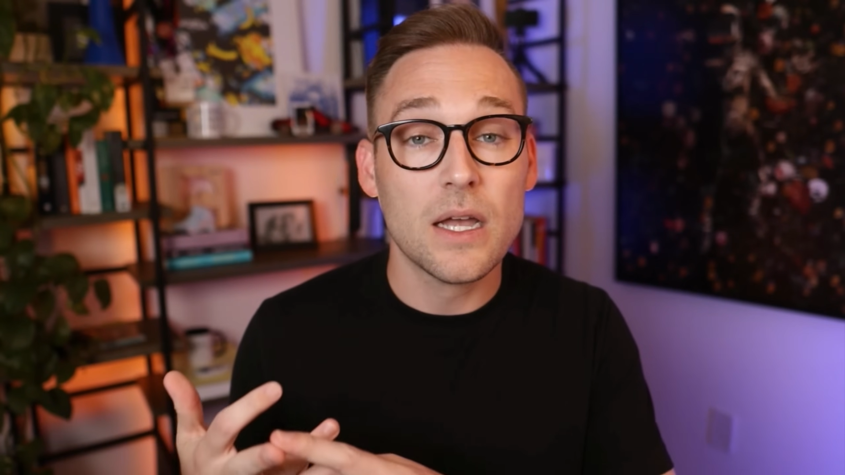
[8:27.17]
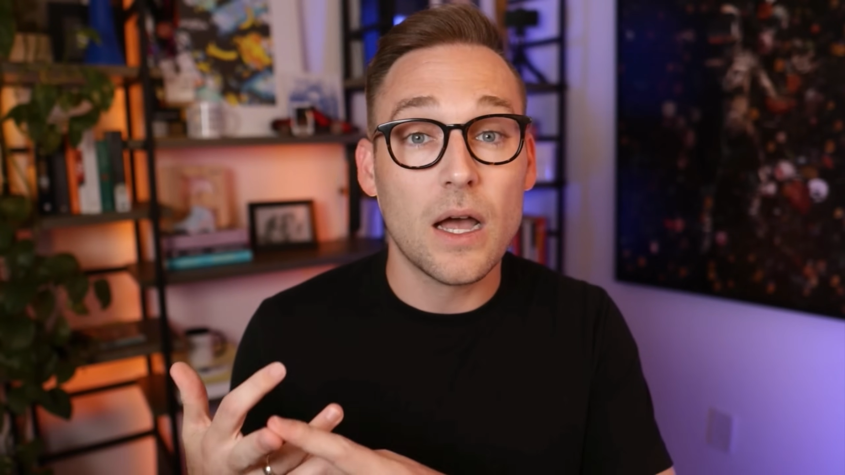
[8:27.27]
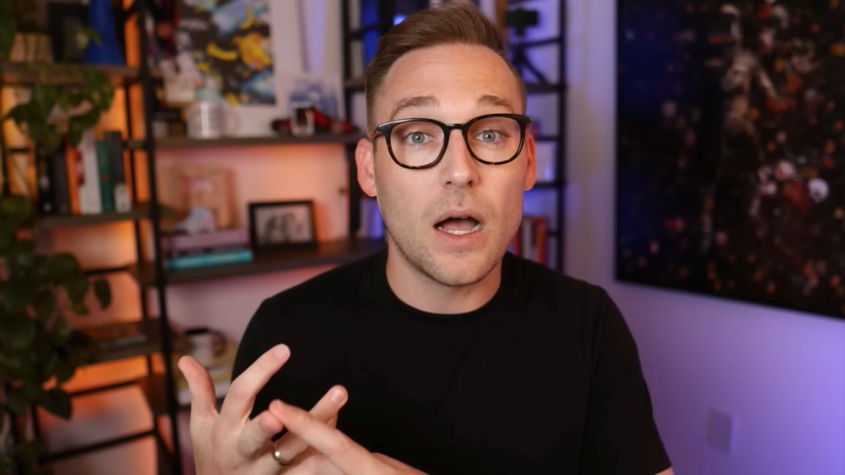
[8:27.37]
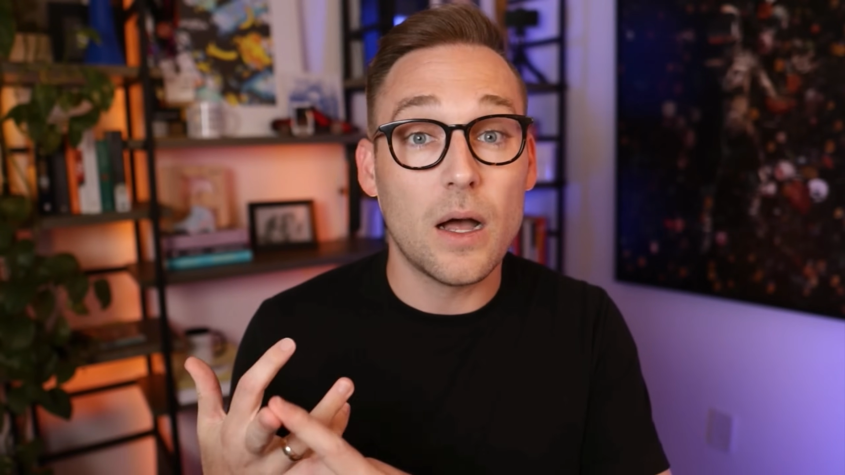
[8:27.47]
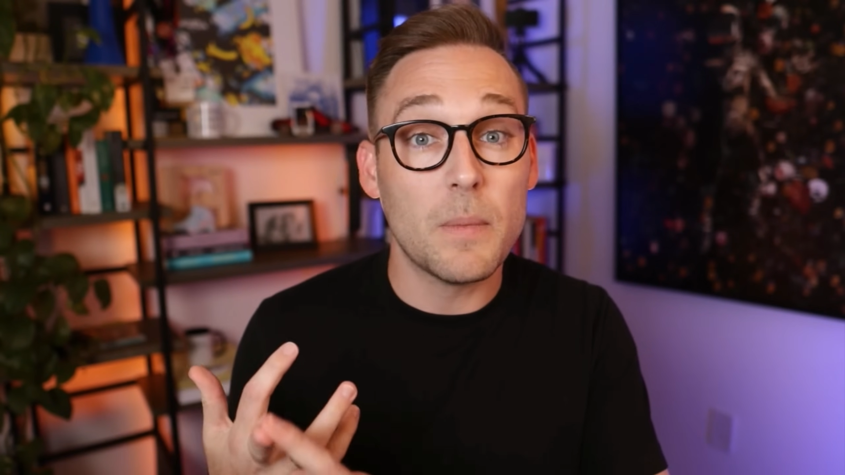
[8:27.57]

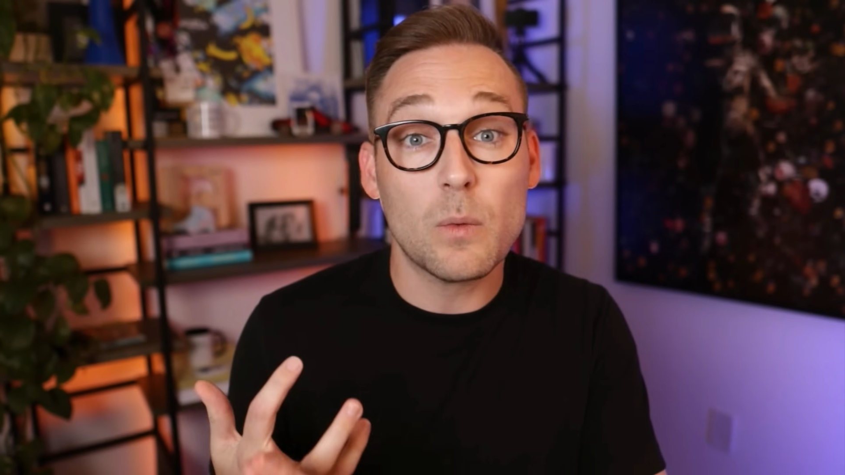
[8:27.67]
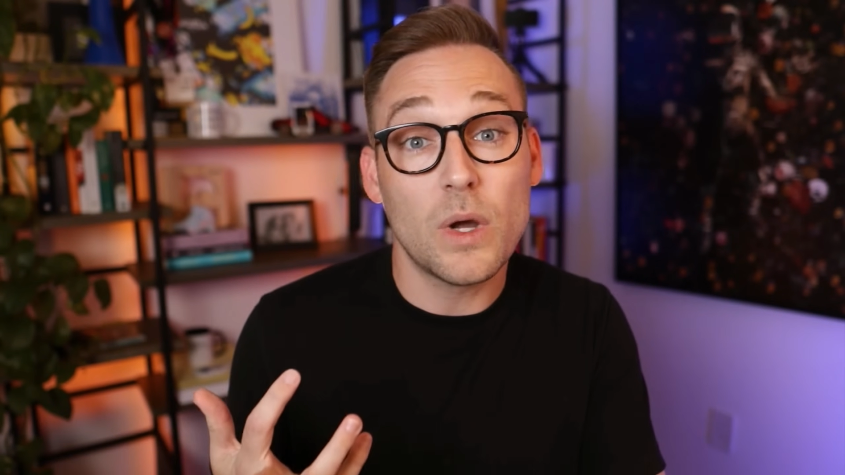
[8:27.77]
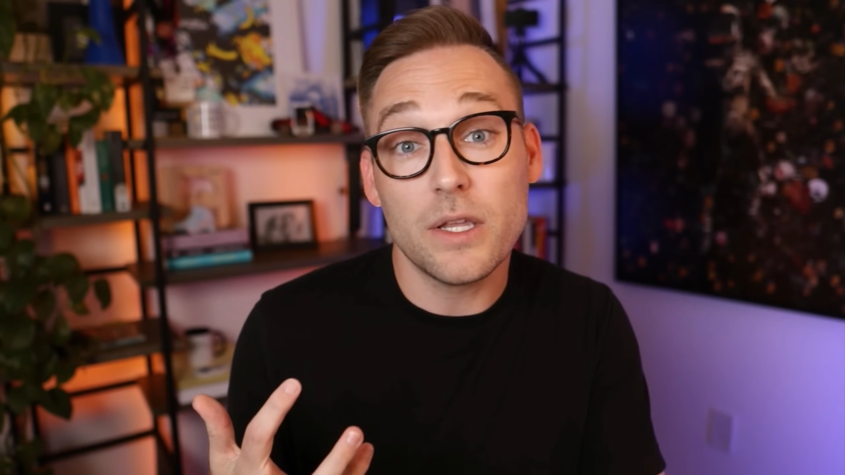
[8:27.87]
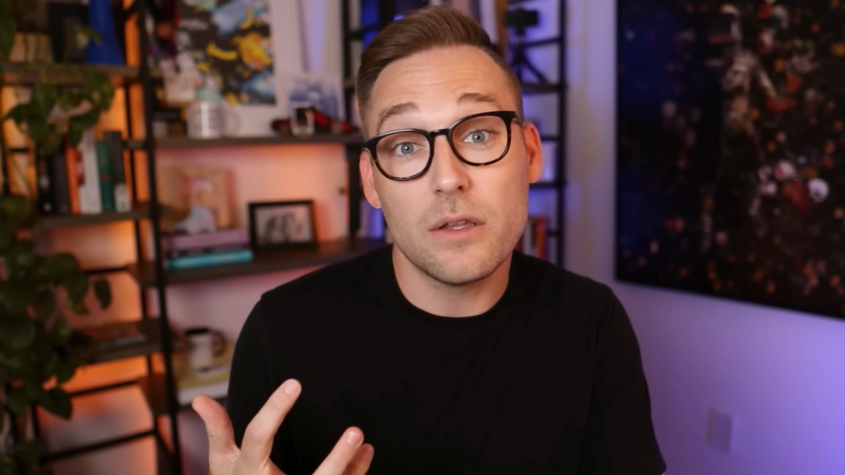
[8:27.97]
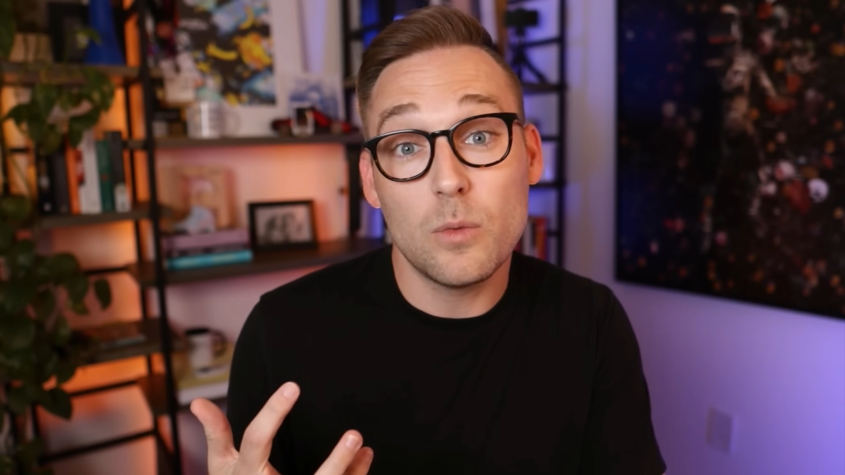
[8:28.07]
um, and
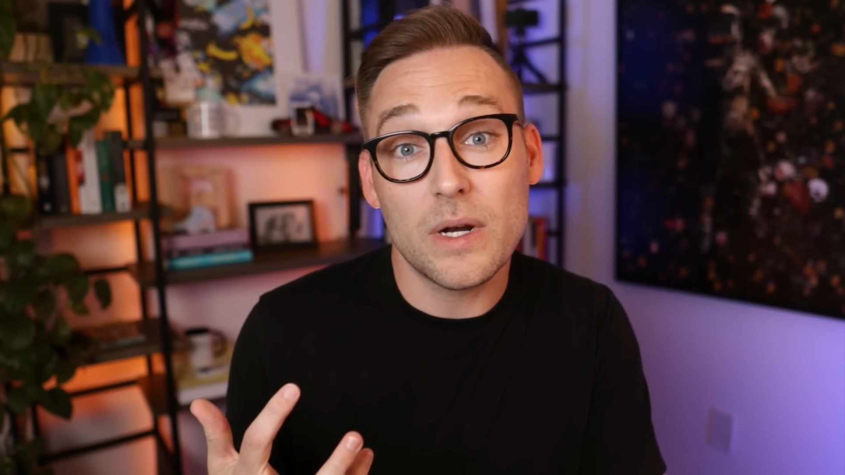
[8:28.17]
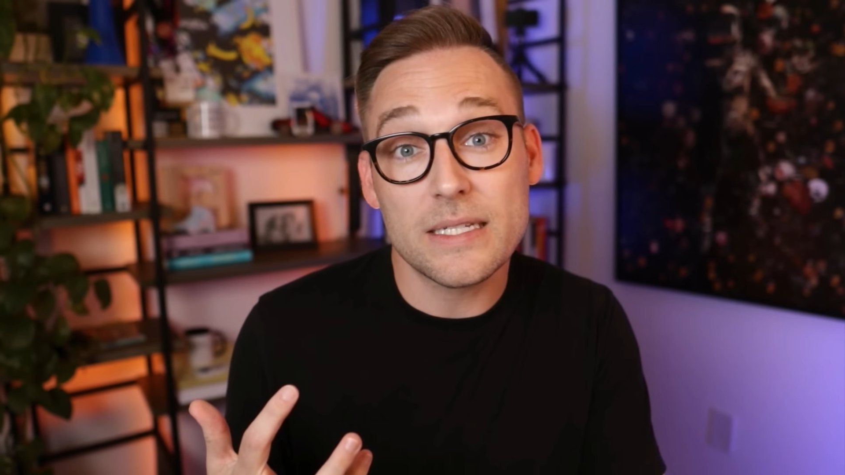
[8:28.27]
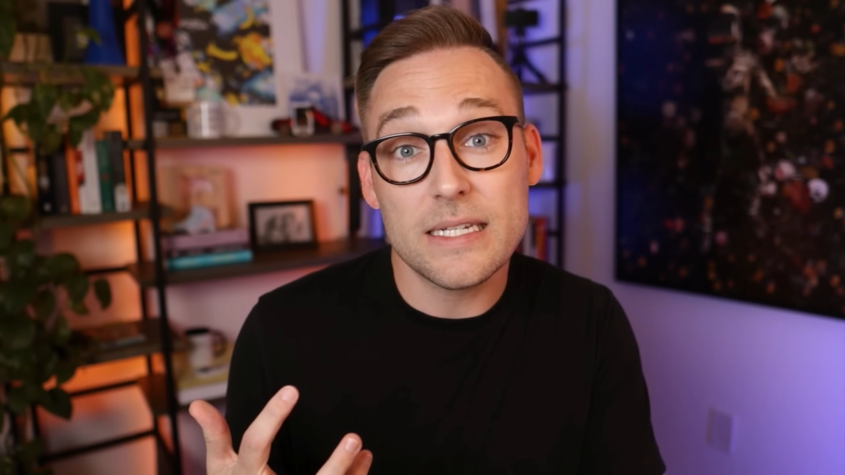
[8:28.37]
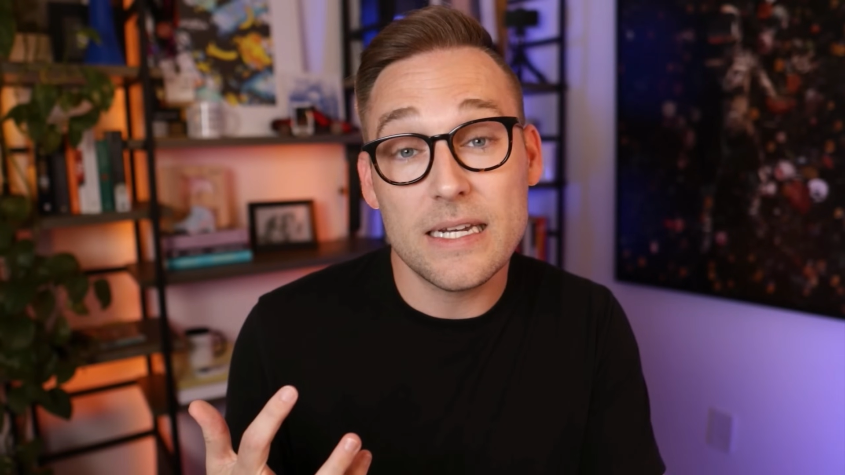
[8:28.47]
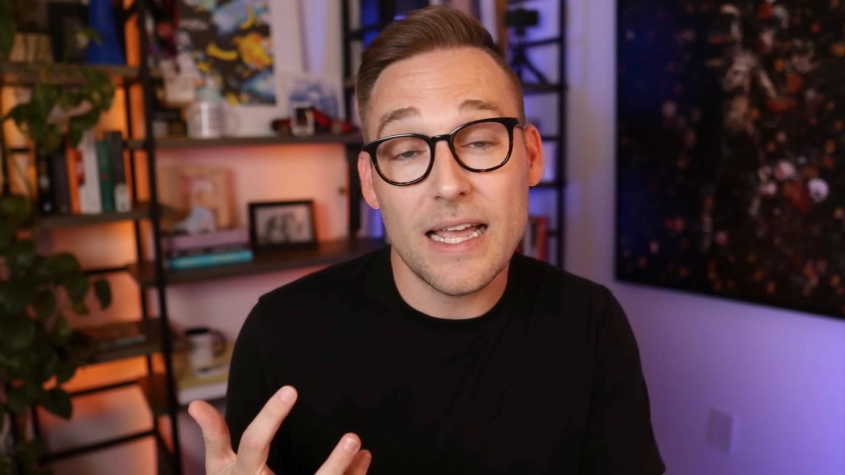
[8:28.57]
what you want to
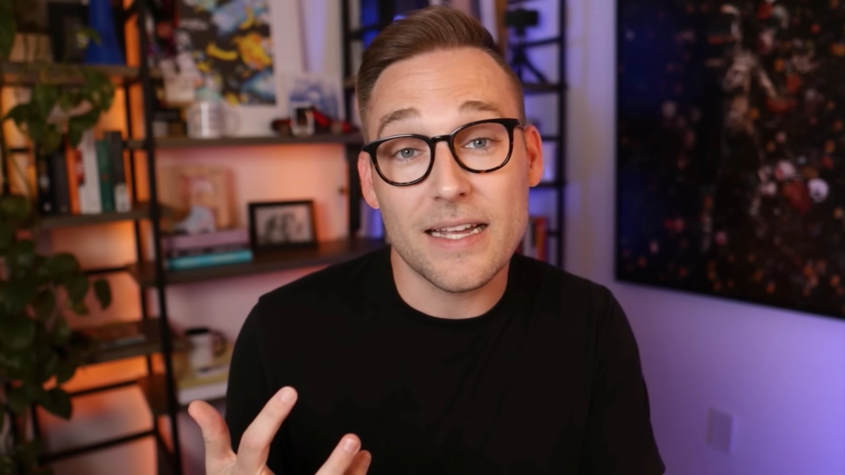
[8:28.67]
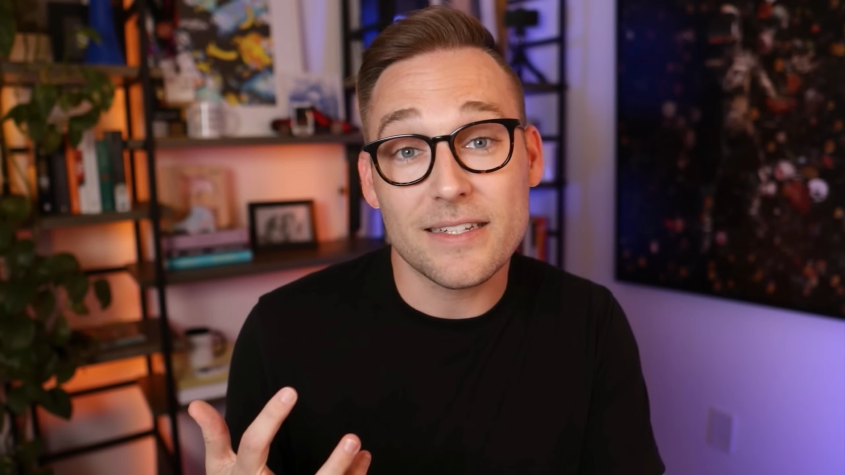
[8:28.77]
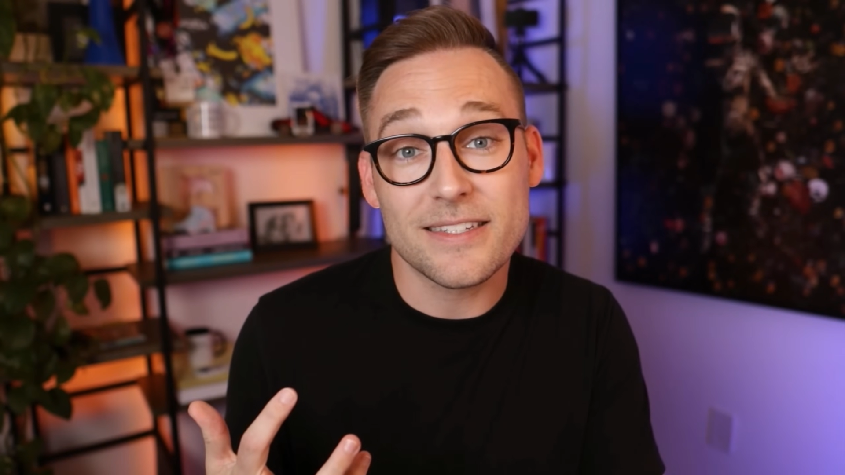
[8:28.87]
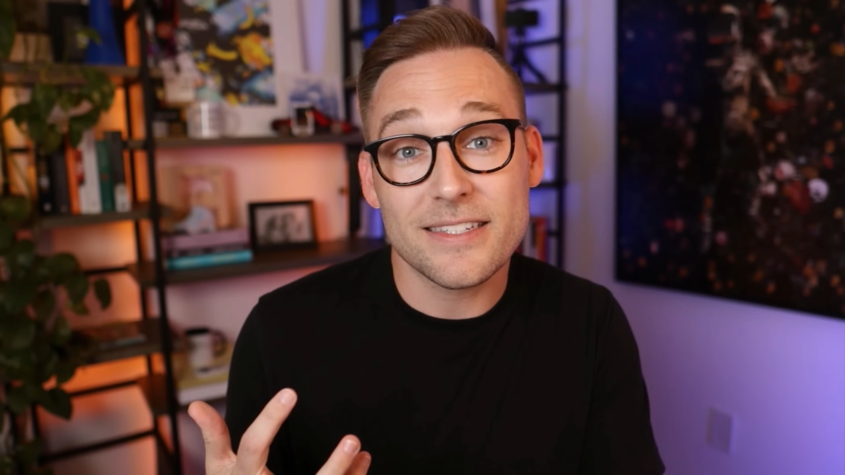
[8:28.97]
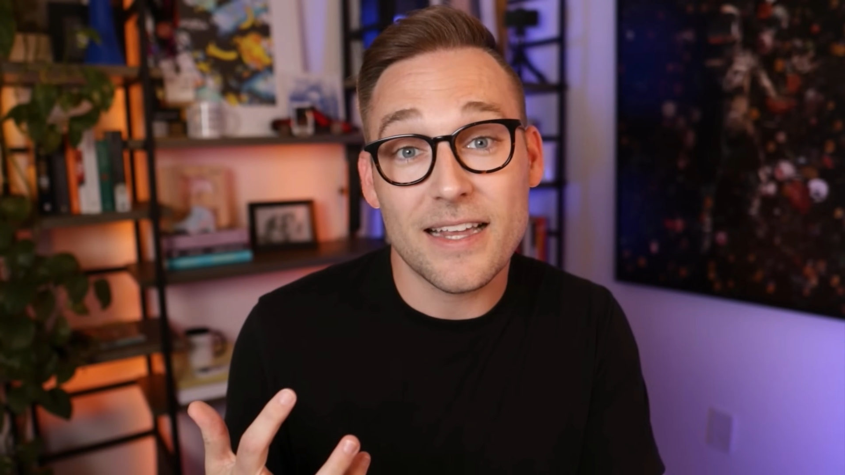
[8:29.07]
see next.